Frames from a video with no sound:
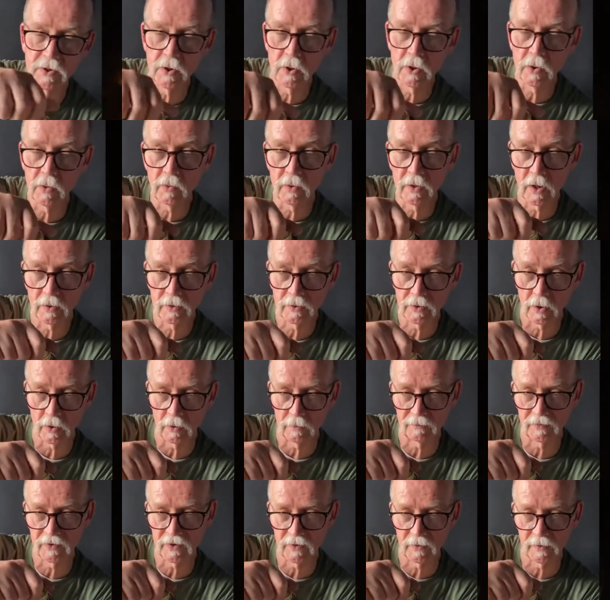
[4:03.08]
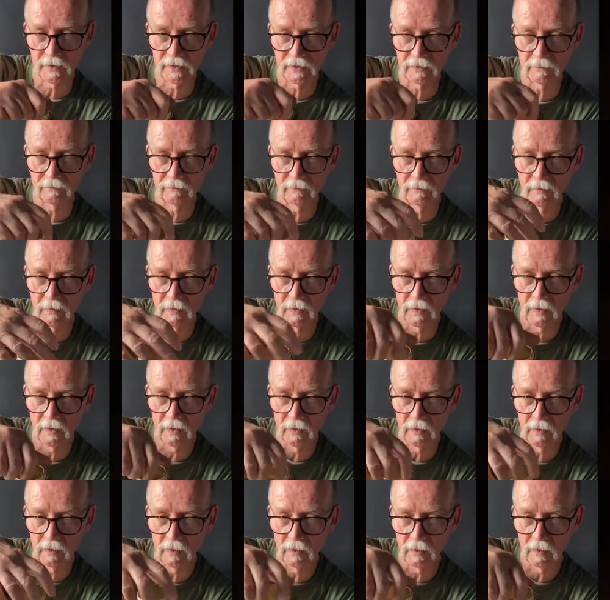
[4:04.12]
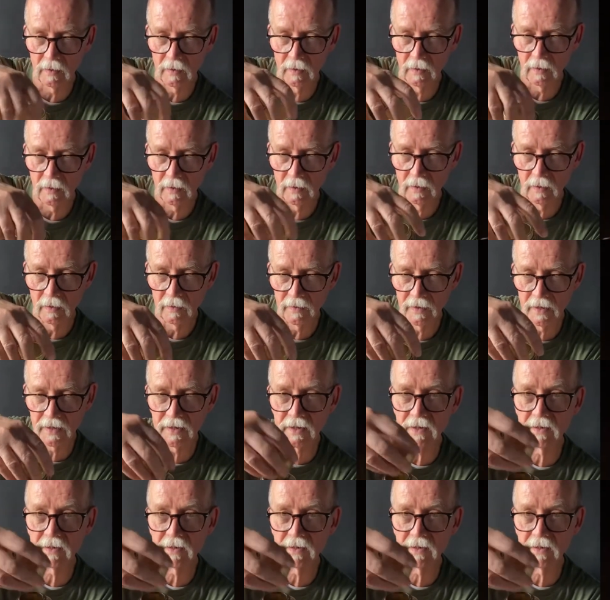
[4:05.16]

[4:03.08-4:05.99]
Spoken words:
2 tops to it. This